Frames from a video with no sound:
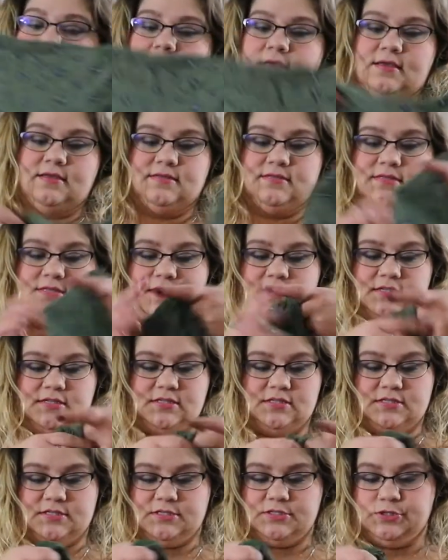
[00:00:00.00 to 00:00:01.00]
is this
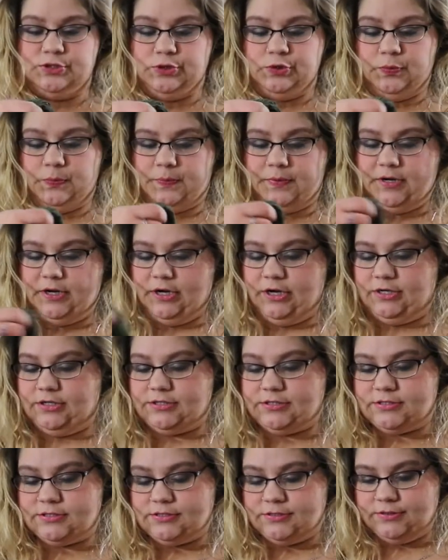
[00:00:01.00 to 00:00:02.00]
super,
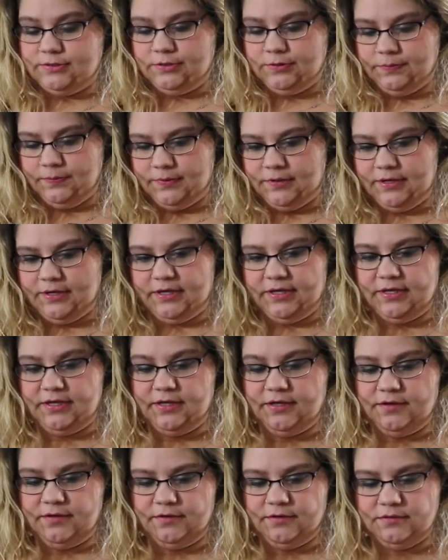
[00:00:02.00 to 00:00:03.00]
super
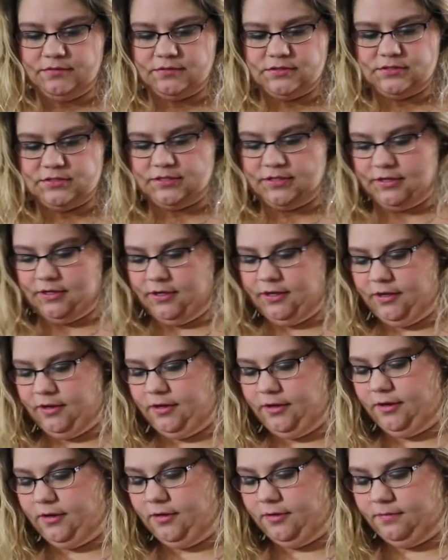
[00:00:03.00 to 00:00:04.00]
cute
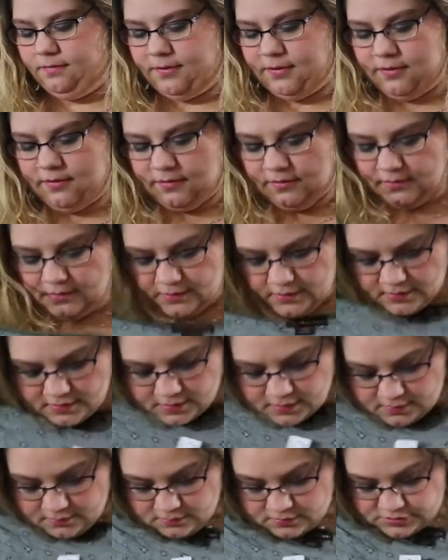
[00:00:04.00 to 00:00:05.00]
top,
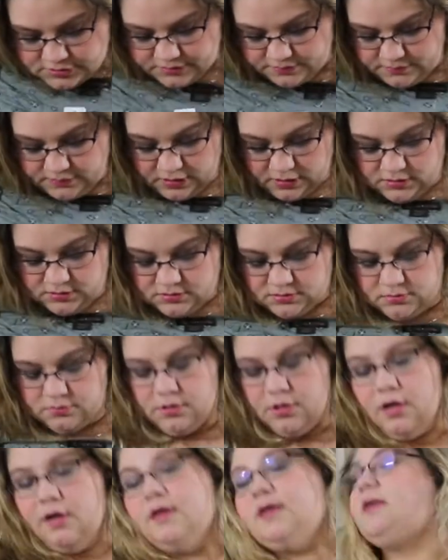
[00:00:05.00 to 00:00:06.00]
which I'm also
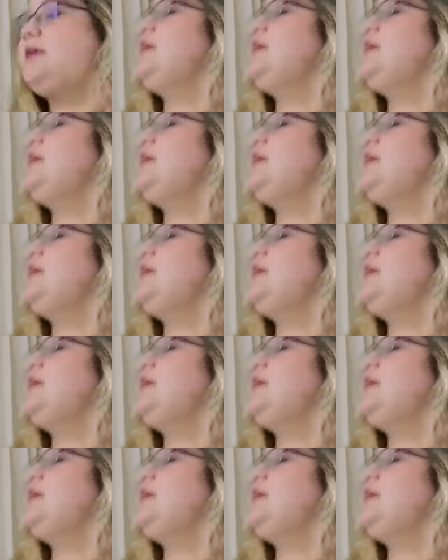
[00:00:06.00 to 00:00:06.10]
not